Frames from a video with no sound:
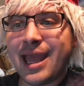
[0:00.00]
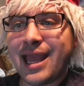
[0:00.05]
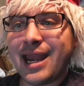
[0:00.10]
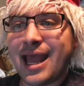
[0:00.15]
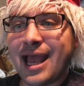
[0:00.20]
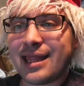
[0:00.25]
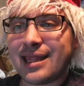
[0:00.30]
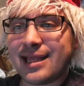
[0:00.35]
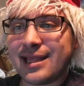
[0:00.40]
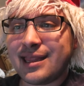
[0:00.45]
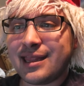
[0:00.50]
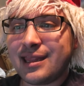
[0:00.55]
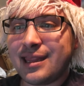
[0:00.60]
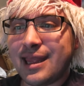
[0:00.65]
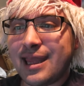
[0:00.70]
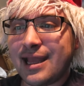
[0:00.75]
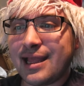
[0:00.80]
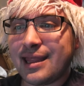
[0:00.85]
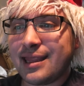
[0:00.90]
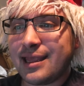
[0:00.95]
And now let's
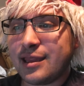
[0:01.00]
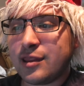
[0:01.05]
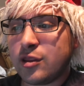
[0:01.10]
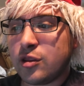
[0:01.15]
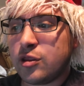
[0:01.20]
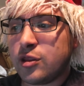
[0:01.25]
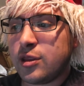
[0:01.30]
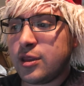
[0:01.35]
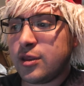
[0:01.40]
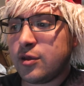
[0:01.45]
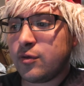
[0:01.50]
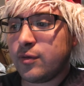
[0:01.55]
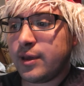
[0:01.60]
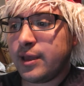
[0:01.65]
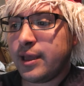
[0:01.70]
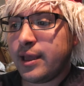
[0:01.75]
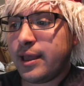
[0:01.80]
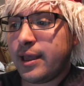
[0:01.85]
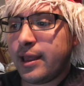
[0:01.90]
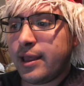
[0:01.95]
take a listen to
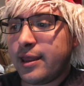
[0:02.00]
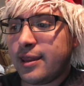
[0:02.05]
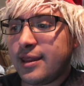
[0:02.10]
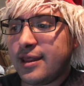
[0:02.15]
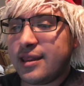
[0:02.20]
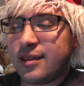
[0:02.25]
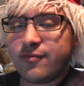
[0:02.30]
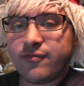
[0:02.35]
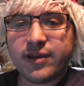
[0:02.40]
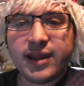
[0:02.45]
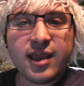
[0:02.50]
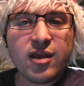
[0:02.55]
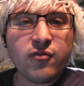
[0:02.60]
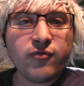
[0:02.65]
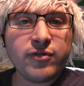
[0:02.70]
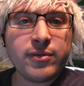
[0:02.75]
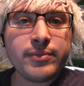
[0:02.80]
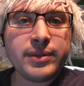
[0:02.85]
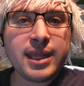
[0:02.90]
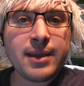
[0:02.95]
this video
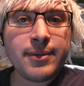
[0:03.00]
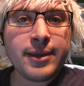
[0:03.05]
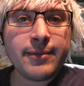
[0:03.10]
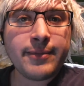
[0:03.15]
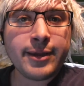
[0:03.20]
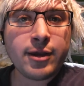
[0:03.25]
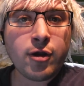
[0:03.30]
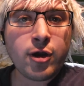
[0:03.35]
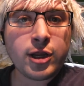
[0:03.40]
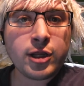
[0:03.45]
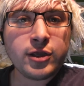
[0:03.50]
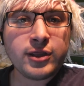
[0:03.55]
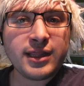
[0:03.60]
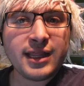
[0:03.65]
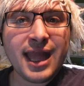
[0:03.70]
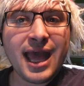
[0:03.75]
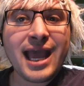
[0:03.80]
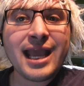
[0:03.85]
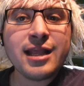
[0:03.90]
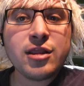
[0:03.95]
from WMUR
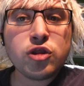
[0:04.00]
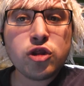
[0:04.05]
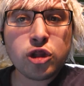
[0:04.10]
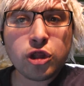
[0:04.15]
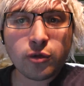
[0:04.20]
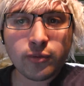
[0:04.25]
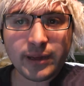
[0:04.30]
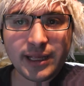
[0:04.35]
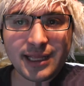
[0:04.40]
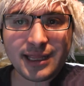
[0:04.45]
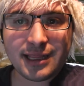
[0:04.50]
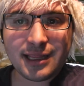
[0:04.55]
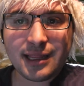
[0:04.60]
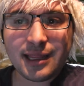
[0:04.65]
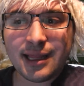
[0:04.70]
News 9, Charisse